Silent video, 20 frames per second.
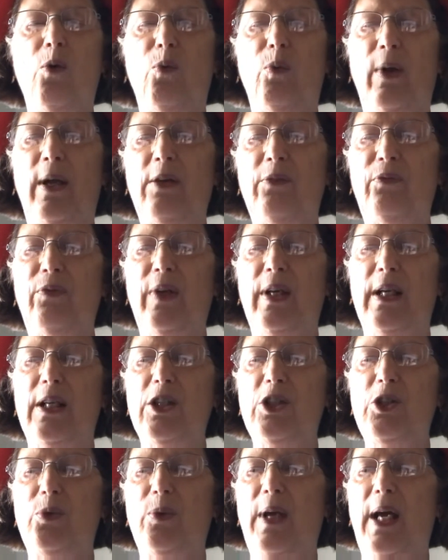When
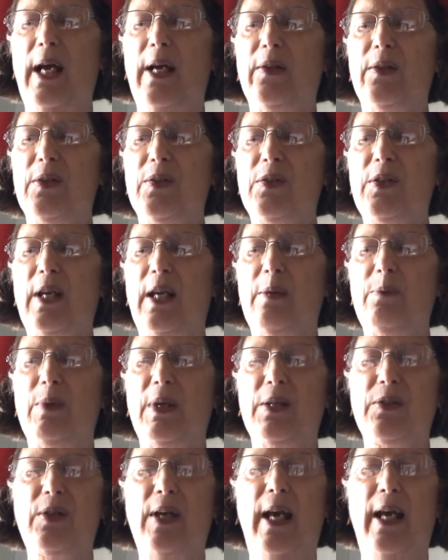finished, we had the same
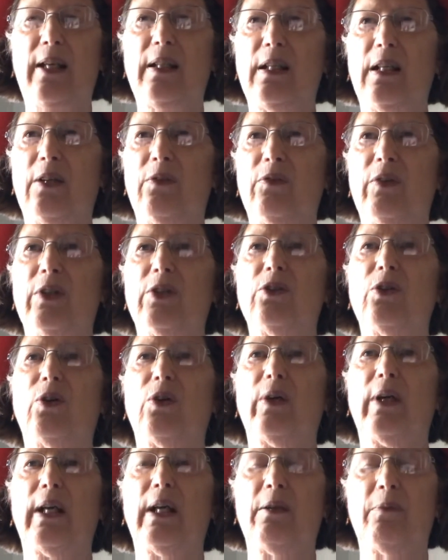exact
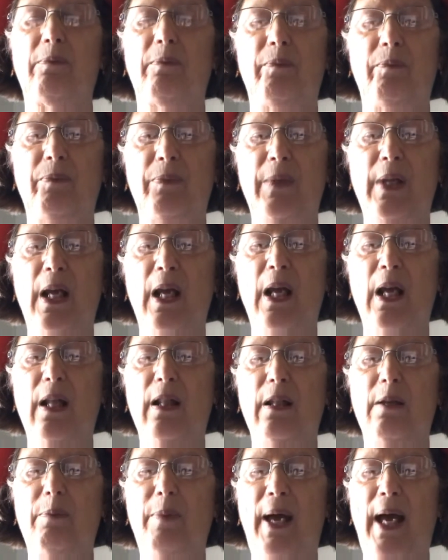inventory.
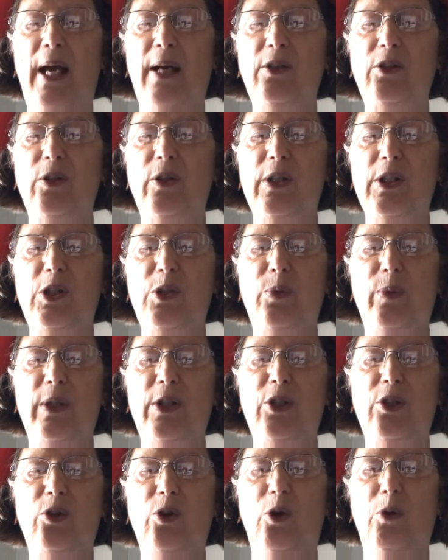The back door
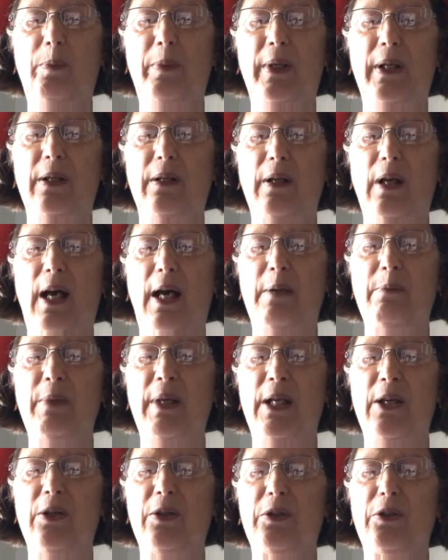switched open. I'm
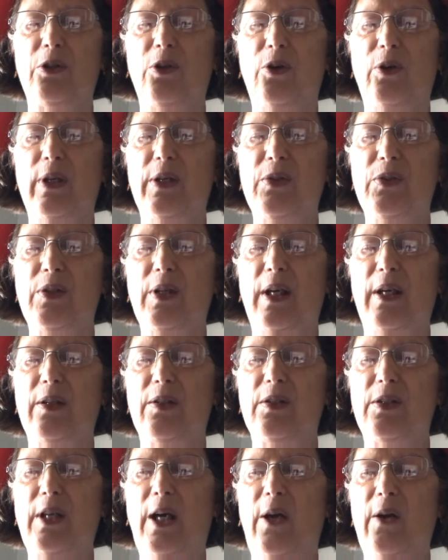here, Dory
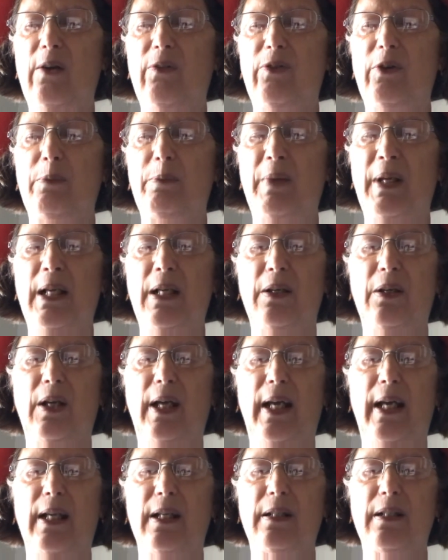said. Sorry for being
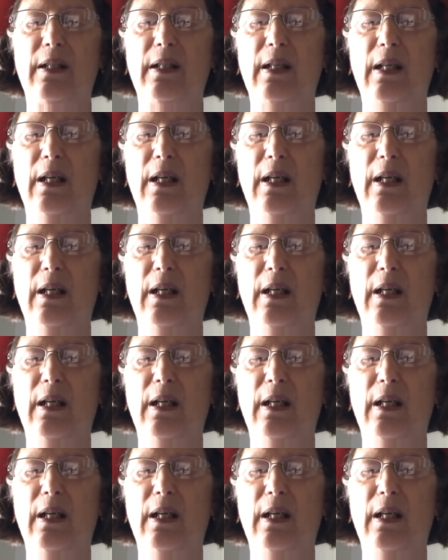late.